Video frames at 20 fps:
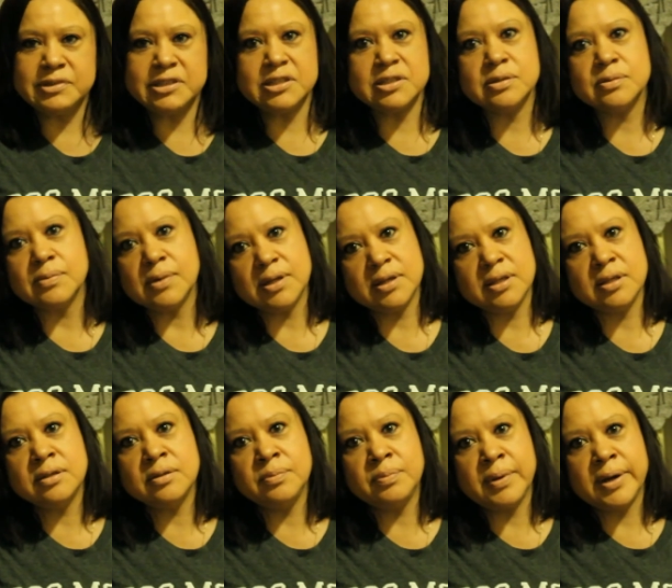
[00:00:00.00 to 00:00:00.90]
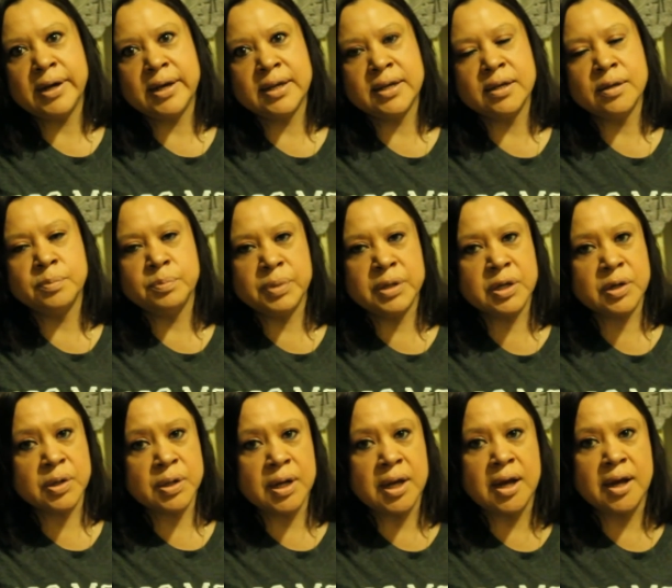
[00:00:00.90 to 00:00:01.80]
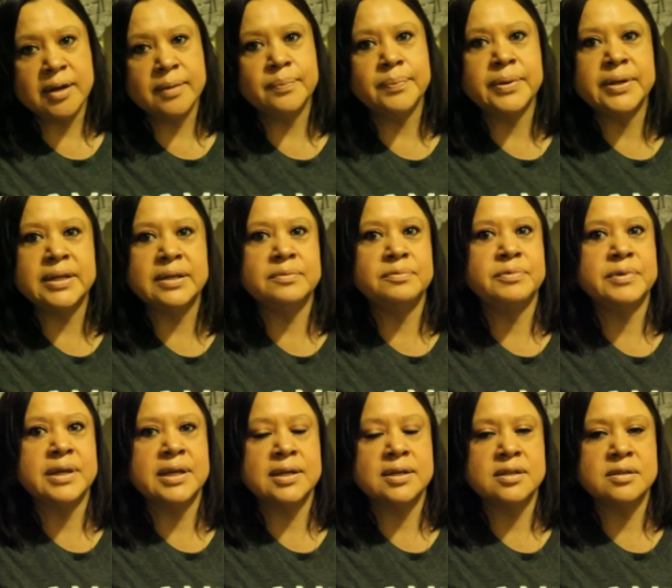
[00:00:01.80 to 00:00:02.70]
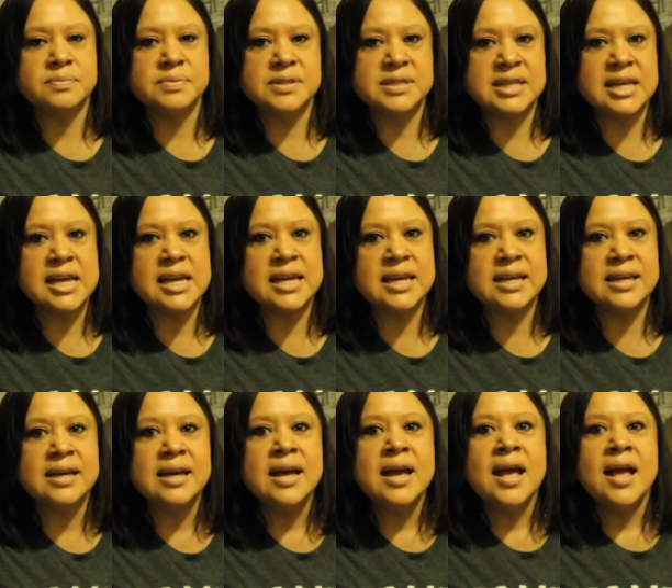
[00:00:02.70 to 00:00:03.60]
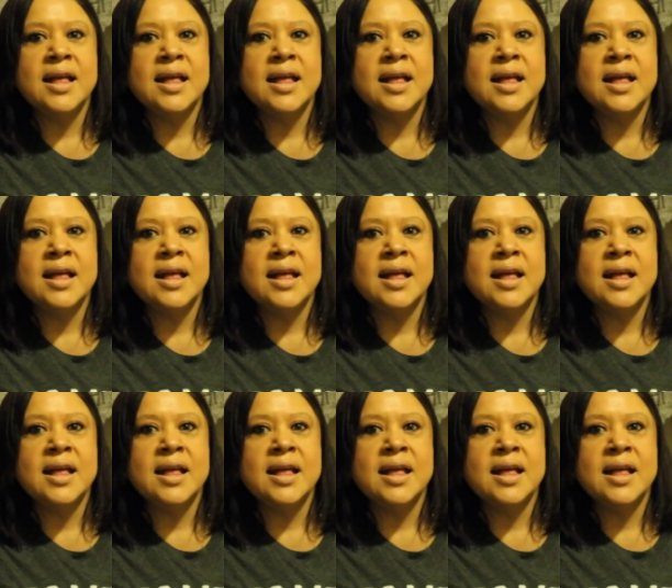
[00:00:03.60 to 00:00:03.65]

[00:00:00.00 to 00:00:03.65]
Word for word: We just wanted to buy a bigger lot, but if we end up staying,